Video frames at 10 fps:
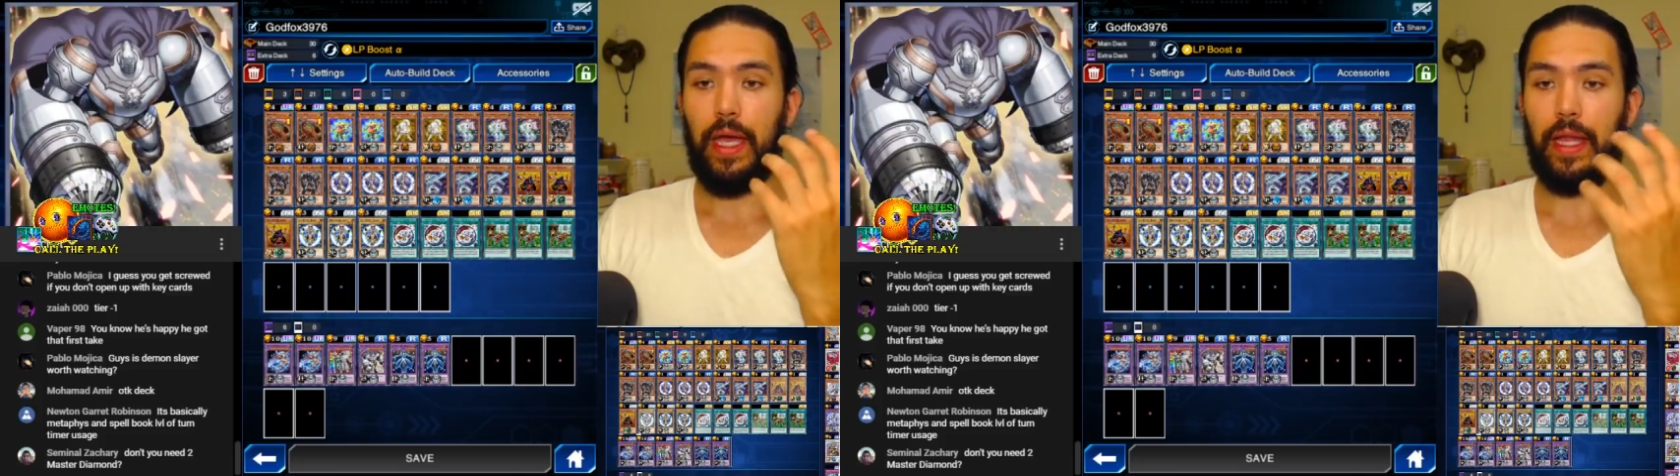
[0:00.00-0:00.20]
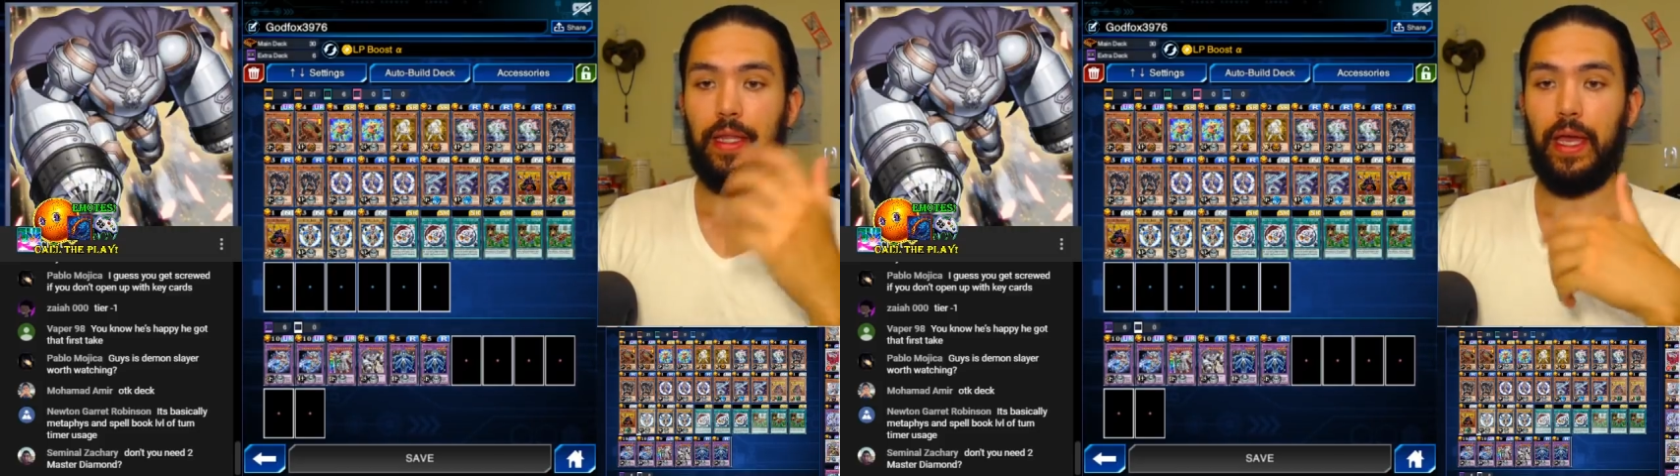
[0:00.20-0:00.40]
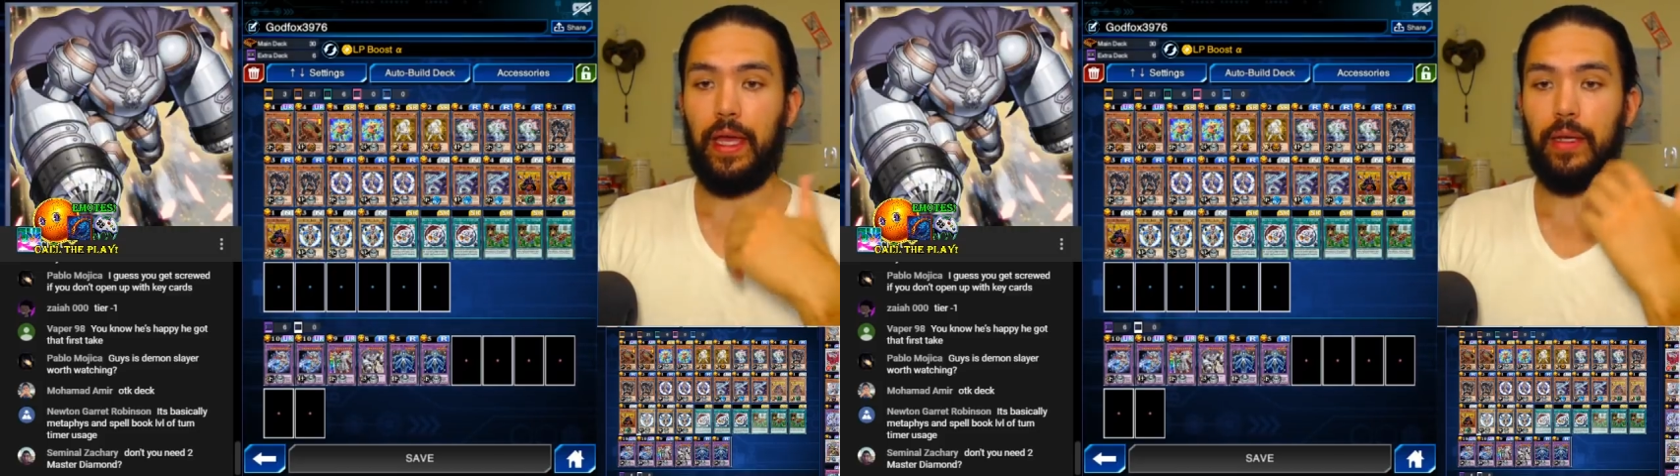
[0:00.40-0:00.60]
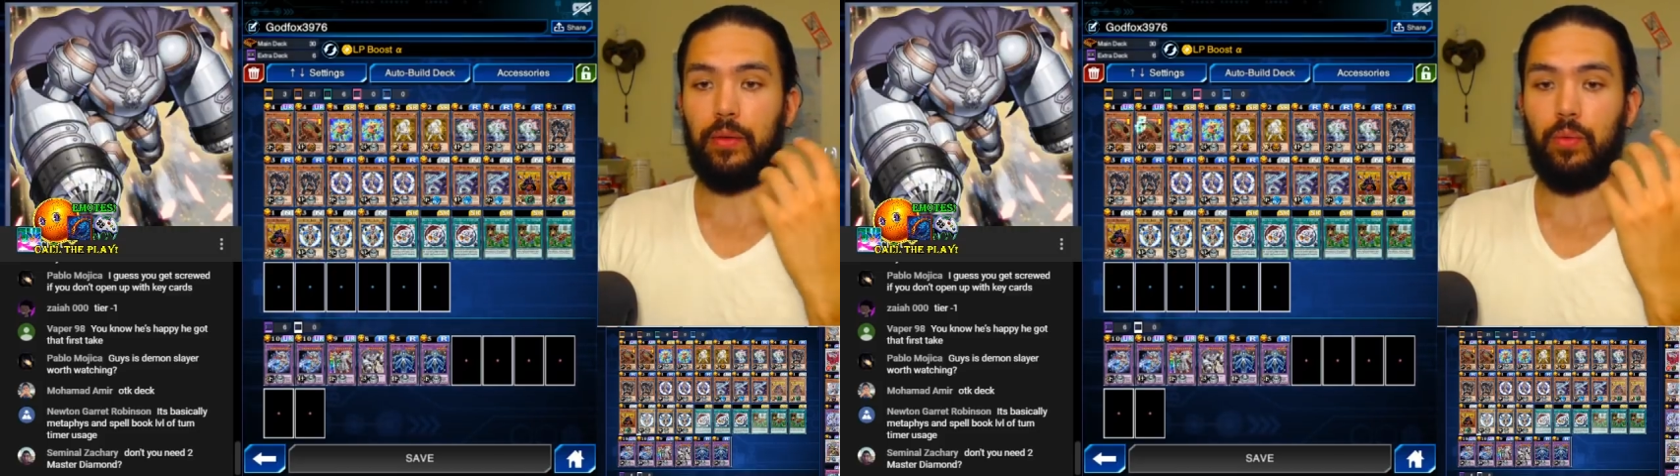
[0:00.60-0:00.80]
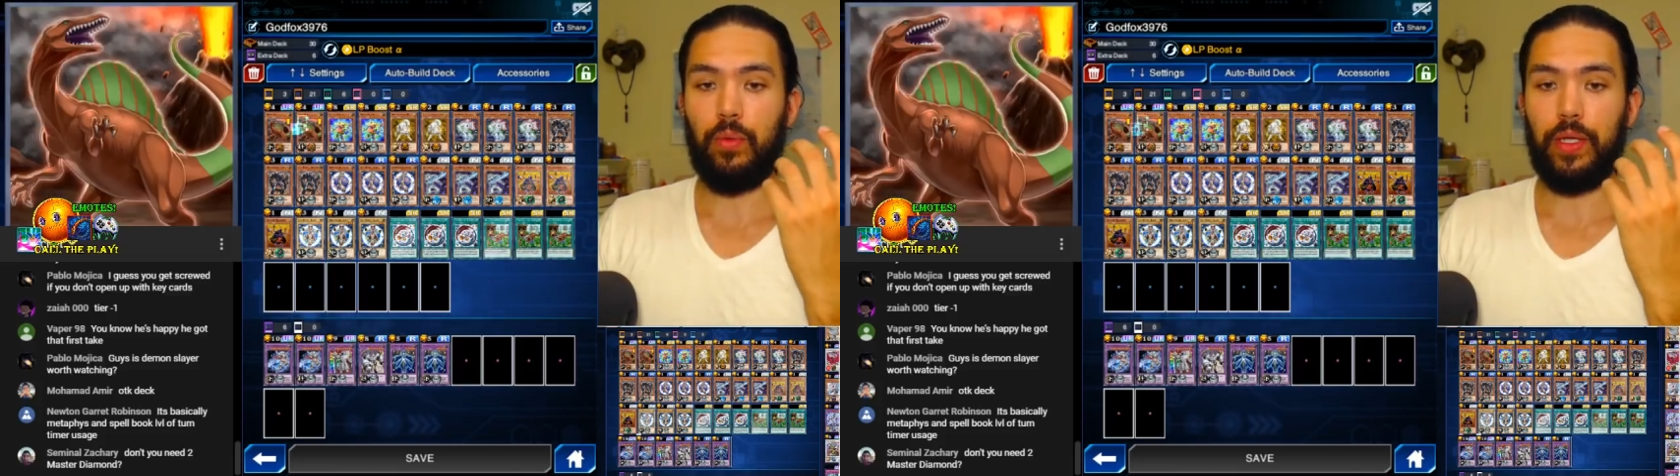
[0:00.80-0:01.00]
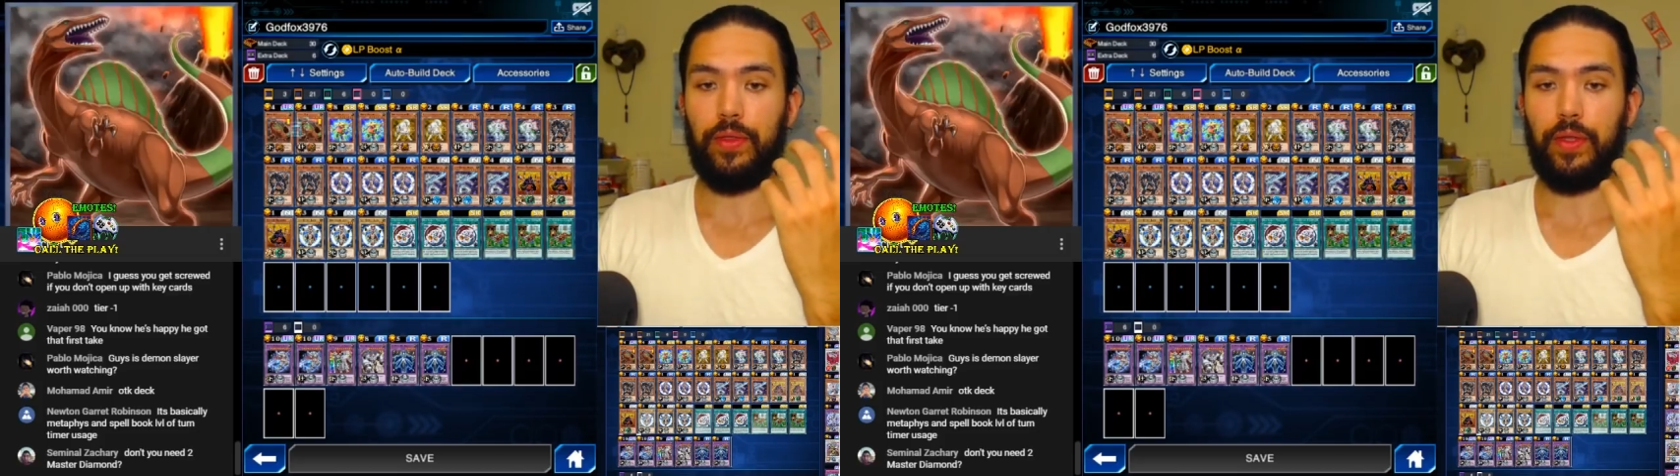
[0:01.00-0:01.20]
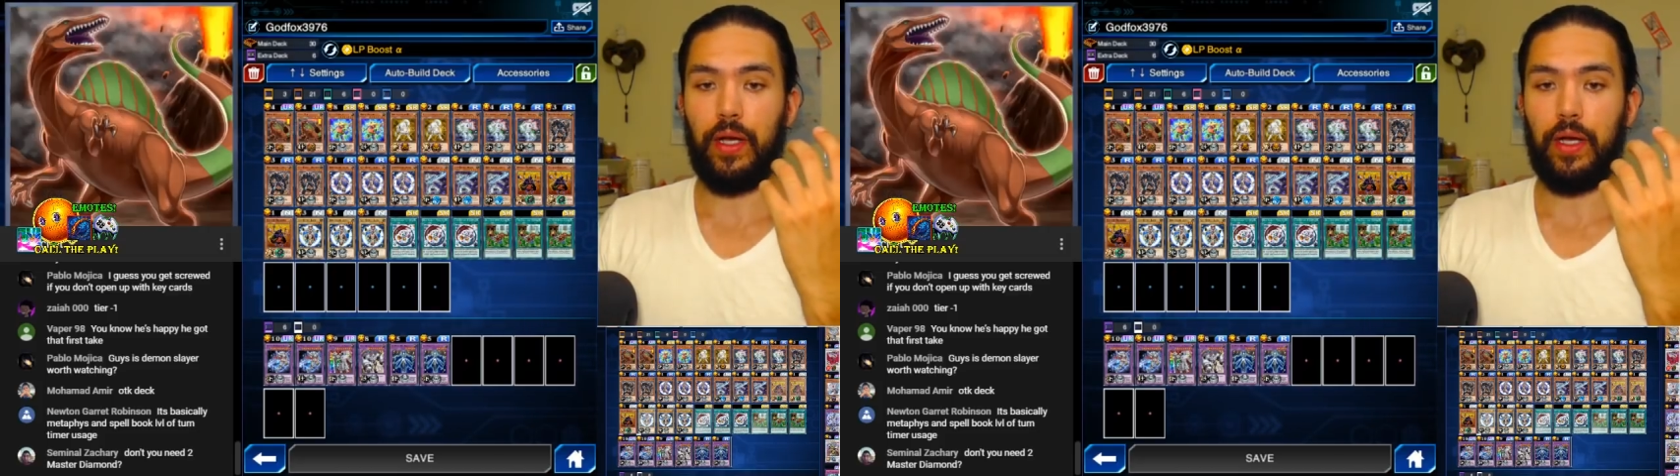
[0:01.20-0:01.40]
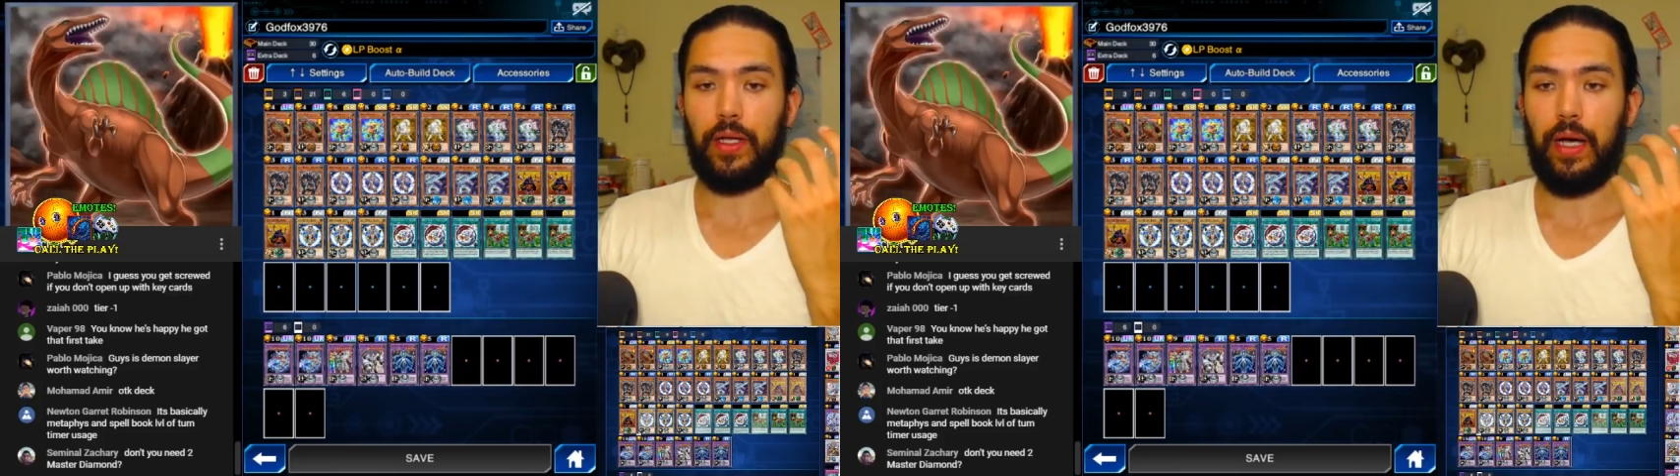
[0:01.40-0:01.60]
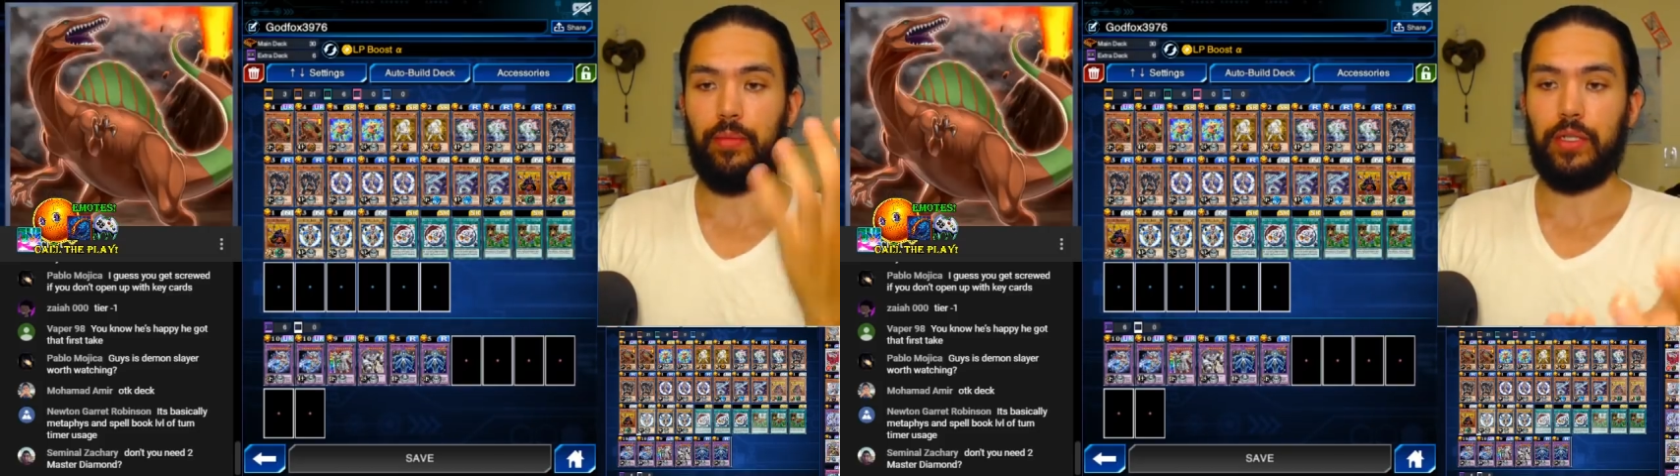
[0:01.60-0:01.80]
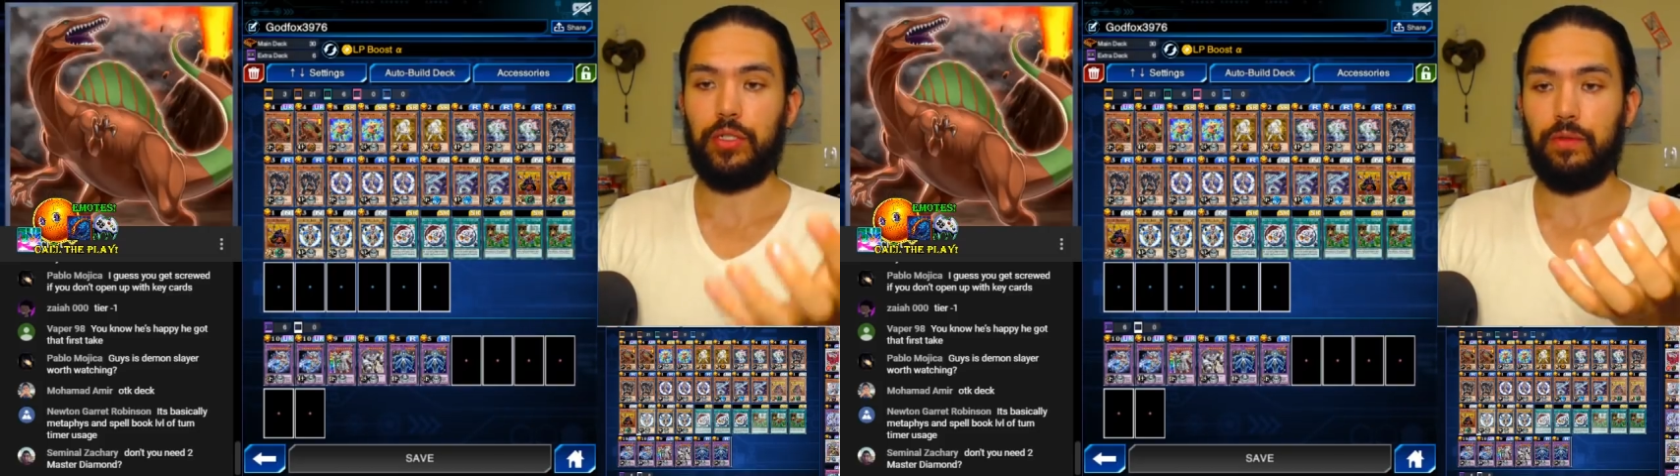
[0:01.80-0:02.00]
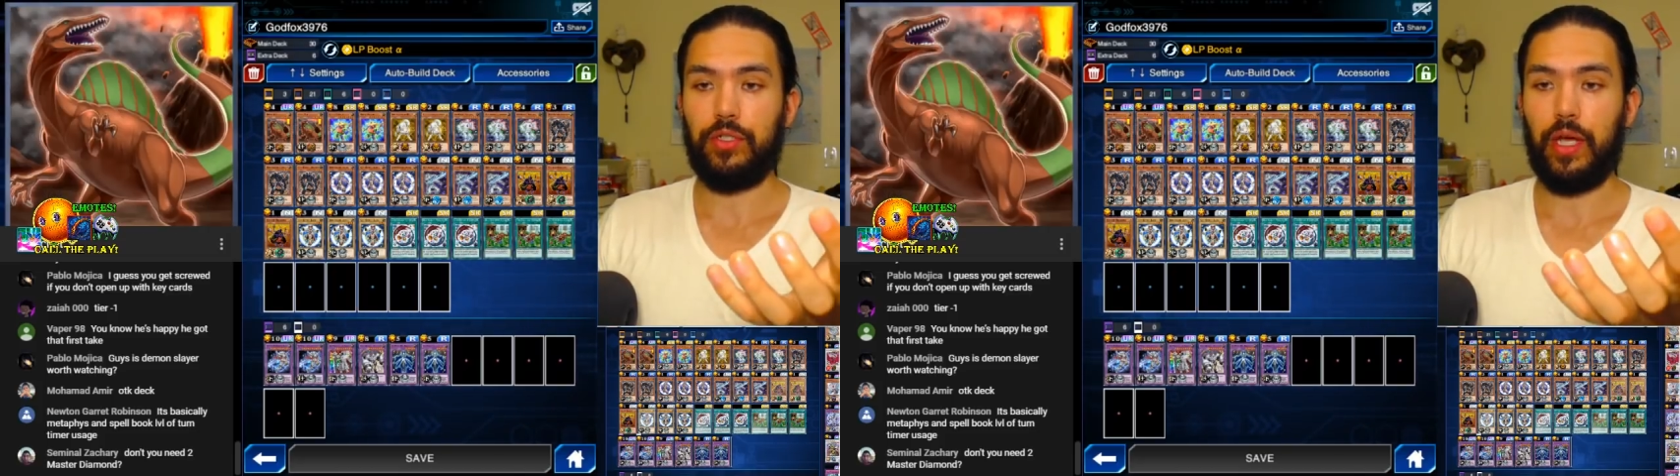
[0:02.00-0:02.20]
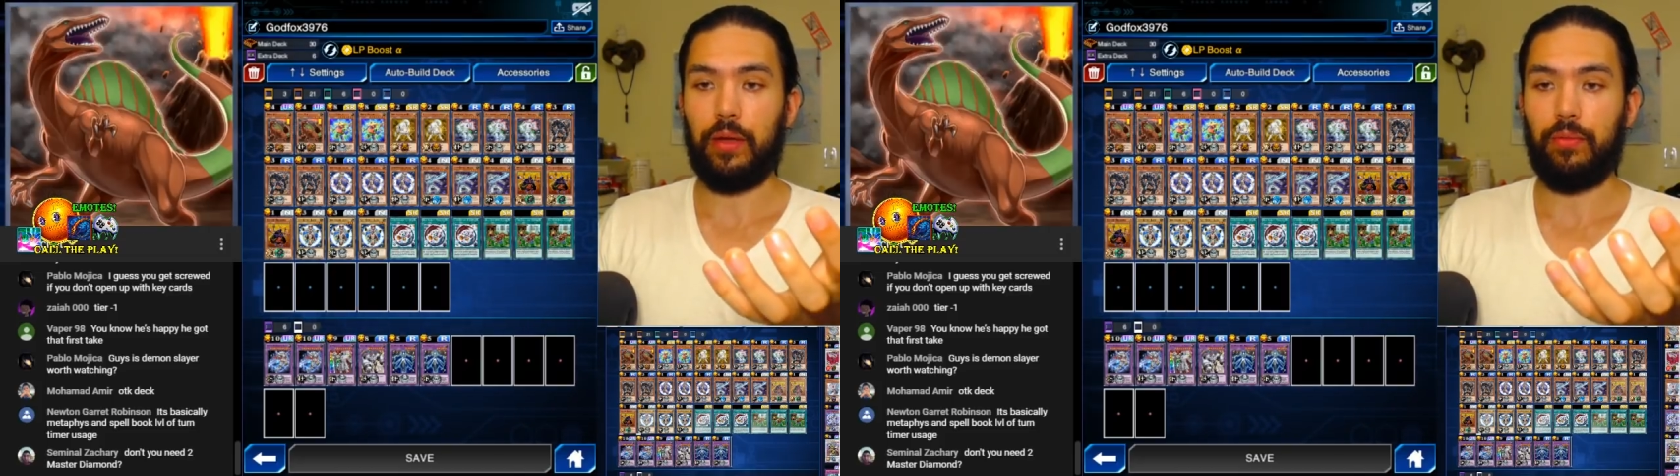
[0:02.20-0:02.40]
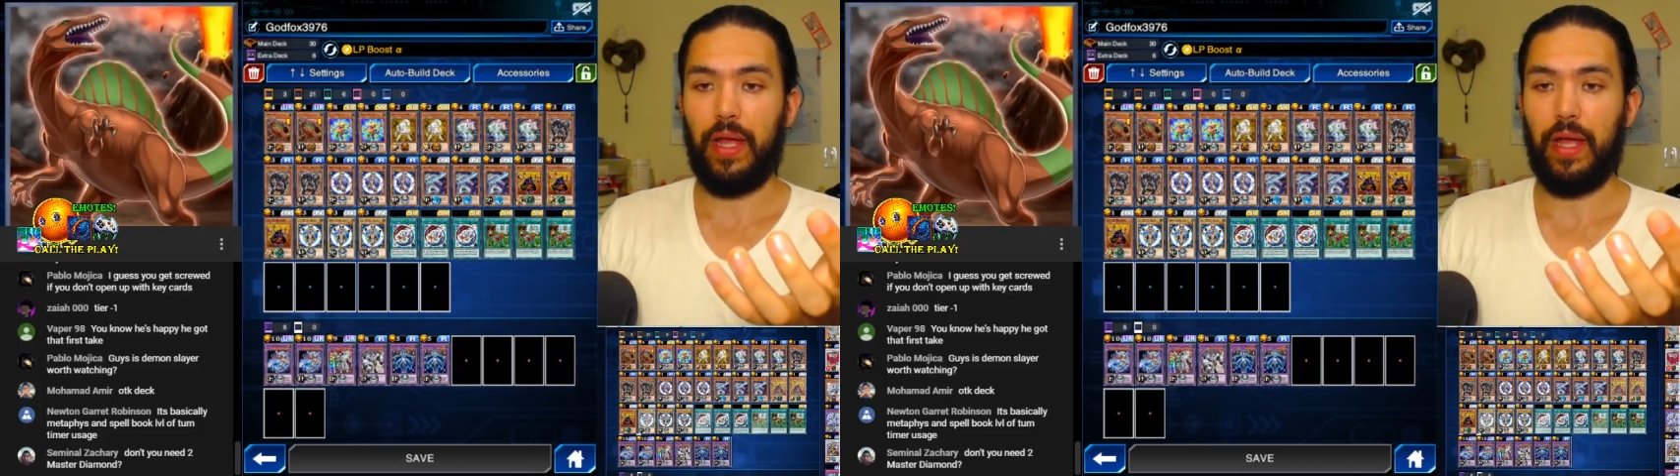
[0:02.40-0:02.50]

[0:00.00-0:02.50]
and then with a combination of Giant